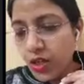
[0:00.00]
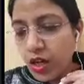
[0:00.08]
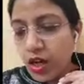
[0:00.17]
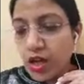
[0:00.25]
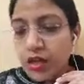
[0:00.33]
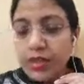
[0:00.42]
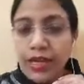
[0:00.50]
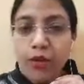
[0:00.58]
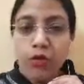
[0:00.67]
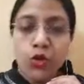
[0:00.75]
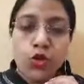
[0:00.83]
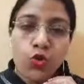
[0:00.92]
Now
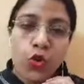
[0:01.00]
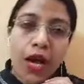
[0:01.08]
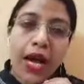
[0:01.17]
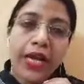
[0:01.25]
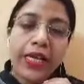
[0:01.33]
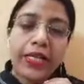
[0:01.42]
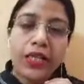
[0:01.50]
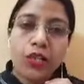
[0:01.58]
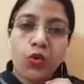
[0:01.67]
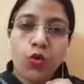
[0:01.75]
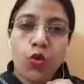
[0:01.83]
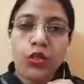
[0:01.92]
trial in the
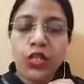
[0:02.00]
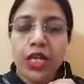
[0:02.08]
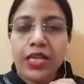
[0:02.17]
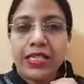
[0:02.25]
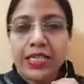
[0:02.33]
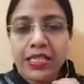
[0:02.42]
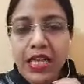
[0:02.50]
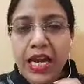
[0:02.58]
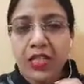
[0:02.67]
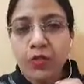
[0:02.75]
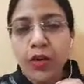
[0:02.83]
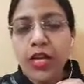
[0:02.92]
court, it takes
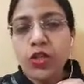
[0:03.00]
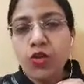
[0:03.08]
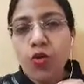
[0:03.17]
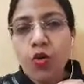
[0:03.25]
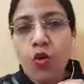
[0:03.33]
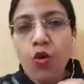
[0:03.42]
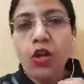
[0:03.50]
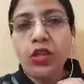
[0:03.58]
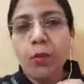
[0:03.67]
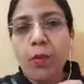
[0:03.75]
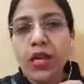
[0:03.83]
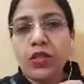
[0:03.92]
place on the
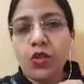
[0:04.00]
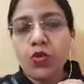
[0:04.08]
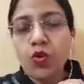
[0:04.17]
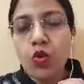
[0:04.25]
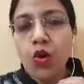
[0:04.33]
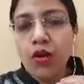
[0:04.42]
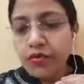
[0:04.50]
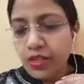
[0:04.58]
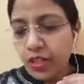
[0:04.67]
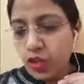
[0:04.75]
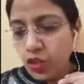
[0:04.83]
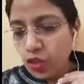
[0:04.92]
basis of this
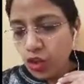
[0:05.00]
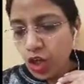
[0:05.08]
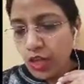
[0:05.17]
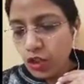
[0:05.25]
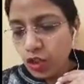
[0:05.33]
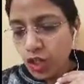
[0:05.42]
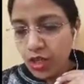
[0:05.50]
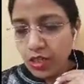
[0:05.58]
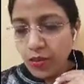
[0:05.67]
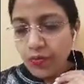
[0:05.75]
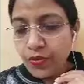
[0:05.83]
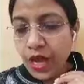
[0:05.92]
charge sheet,
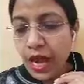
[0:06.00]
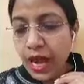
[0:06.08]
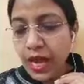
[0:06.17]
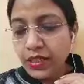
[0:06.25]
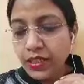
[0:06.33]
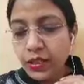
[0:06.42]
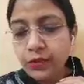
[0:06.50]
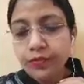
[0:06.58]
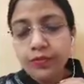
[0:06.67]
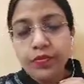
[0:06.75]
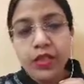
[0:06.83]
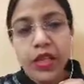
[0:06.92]
and
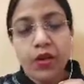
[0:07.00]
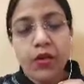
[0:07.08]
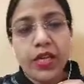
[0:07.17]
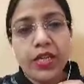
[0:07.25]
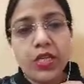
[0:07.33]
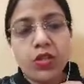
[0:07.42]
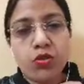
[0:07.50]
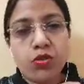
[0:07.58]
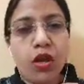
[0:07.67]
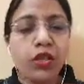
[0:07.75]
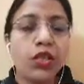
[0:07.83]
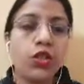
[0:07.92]
now it is not the
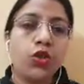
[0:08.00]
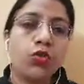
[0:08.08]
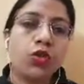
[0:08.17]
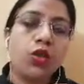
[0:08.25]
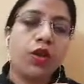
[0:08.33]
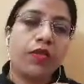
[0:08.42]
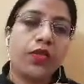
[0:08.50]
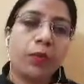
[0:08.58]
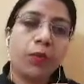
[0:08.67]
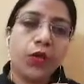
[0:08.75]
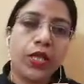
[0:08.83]
duty of the police